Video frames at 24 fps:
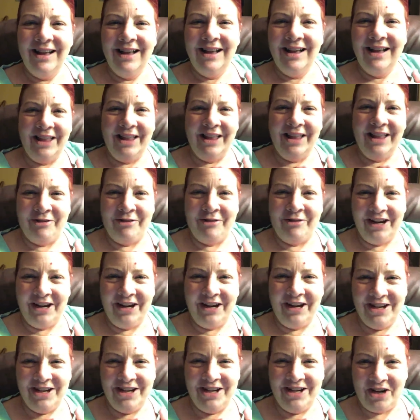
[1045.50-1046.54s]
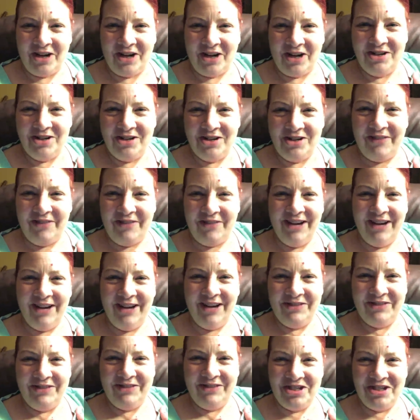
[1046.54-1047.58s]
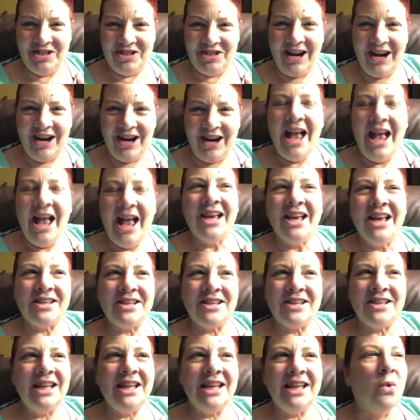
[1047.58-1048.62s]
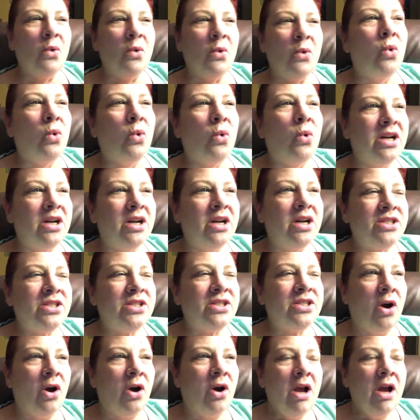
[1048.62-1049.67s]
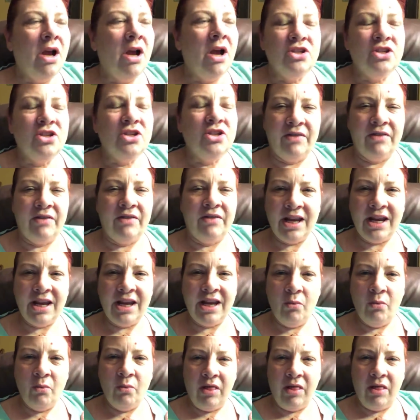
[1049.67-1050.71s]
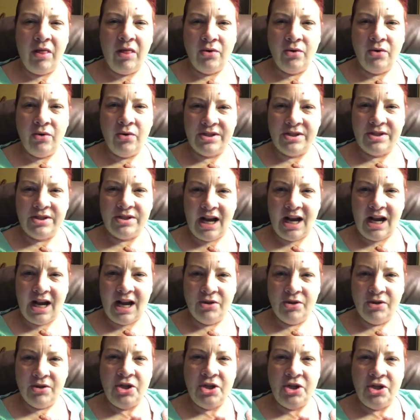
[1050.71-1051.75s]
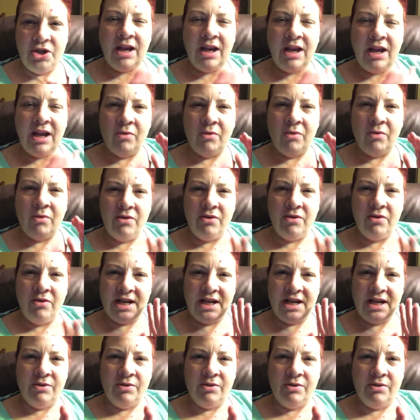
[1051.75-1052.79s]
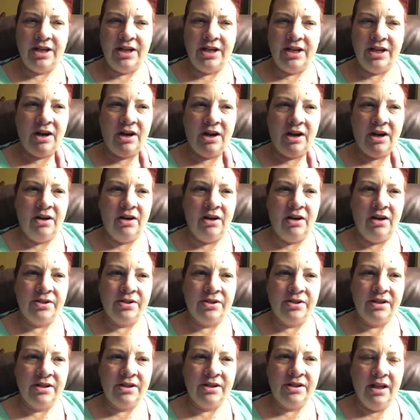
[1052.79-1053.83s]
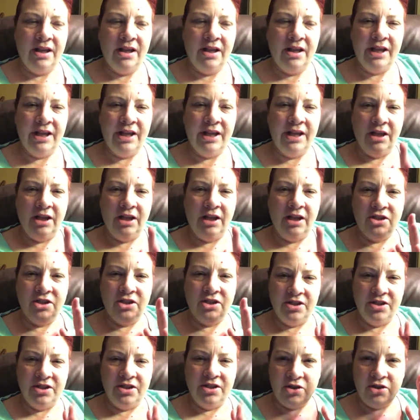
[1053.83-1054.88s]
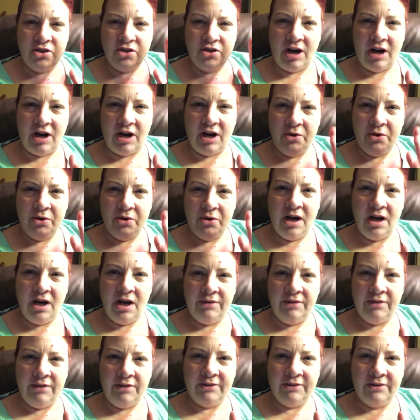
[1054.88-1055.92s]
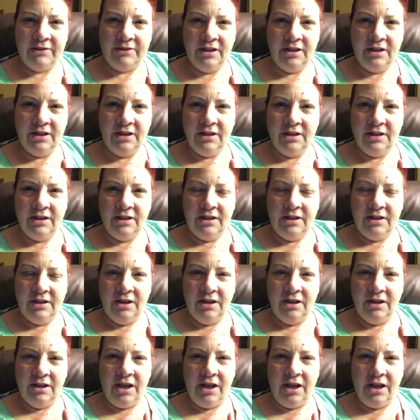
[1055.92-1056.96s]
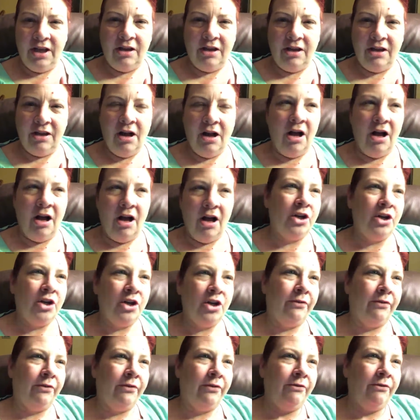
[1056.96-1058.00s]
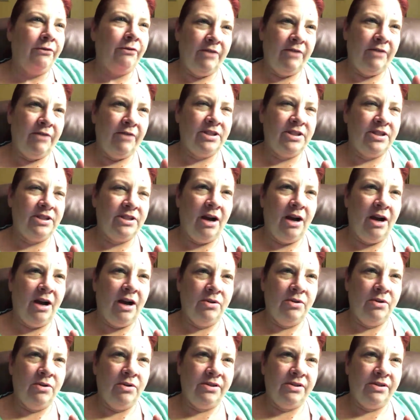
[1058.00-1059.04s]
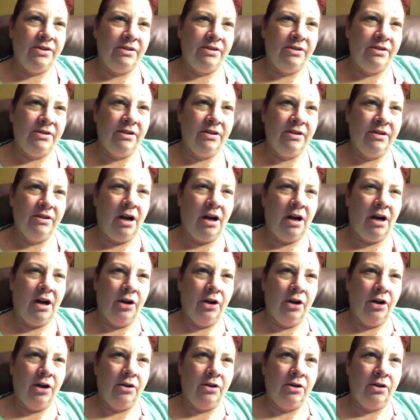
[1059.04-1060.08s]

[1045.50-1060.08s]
like furry guys trying to drive off at the shower. Isn't that the worst though? Do you ever get one of those towels? Do you have one of those towels at your house that like doesn't dry you off? Like all your favorite towels are